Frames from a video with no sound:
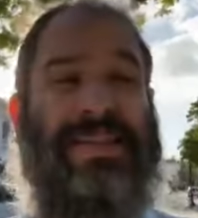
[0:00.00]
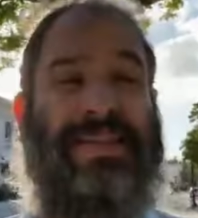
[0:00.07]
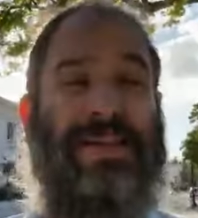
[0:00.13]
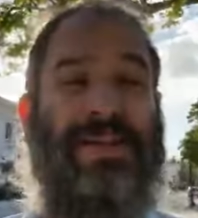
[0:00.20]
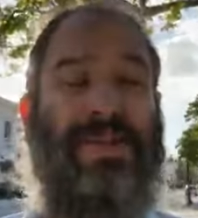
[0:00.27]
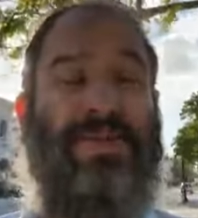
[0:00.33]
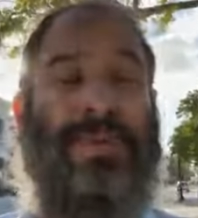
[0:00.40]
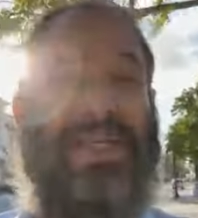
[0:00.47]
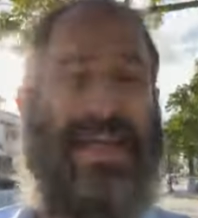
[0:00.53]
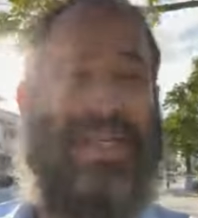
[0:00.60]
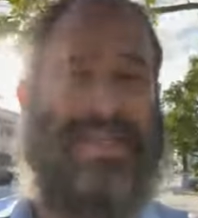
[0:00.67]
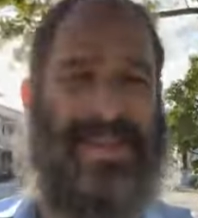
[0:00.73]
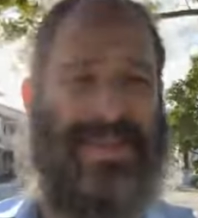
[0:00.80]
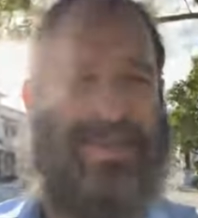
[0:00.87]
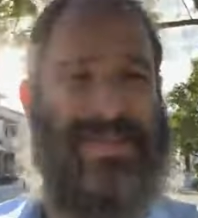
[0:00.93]
light and
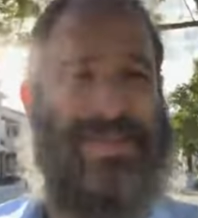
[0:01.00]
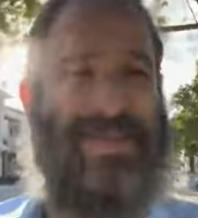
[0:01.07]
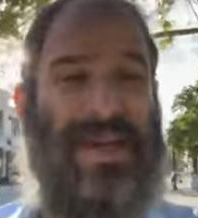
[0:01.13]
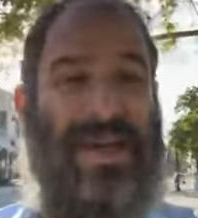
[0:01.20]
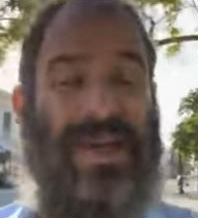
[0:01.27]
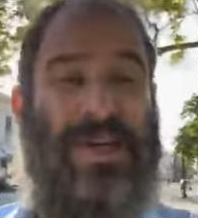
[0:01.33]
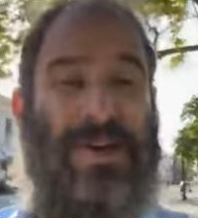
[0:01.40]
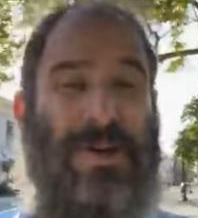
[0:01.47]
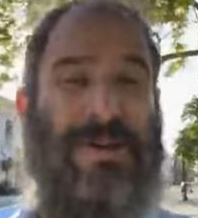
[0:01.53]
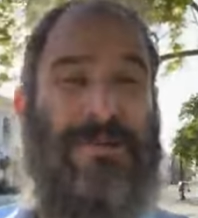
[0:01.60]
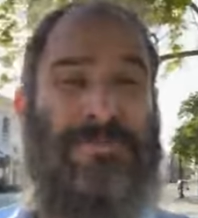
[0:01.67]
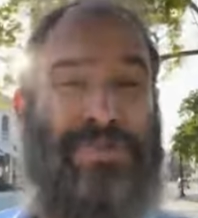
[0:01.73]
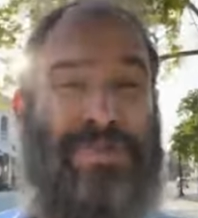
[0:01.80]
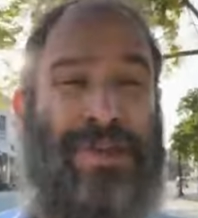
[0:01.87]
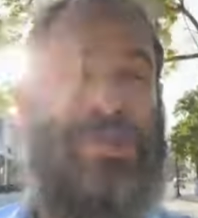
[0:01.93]
luminescence. You don't
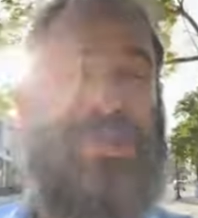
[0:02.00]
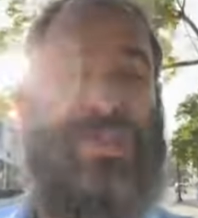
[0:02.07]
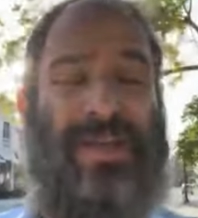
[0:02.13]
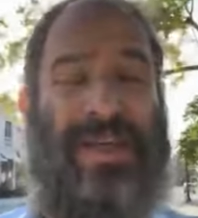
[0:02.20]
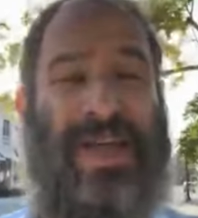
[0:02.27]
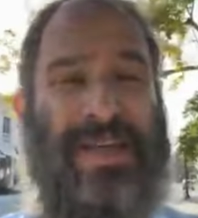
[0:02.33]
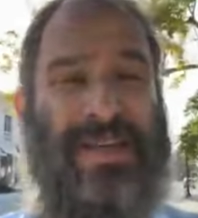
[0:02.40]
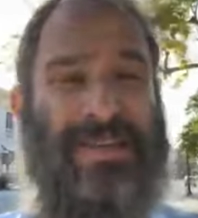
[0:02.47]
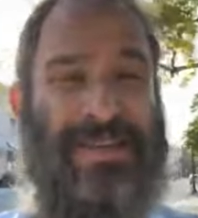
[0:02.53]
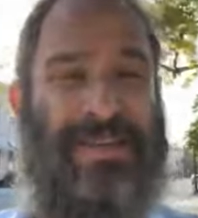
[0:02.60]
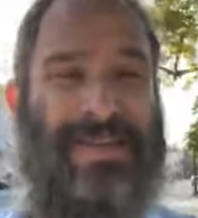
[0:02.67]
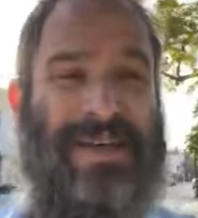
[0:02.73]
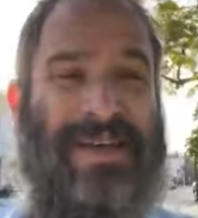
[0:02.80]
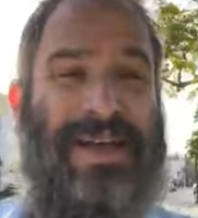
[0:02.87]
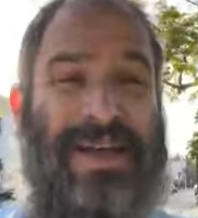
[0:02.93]

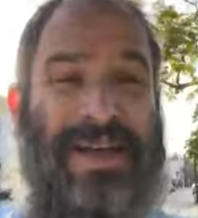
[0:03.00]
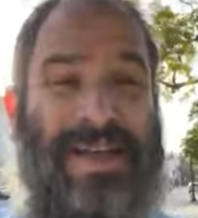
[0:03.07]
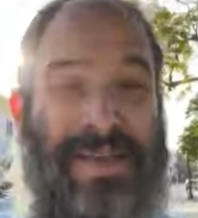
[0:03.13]
appreciate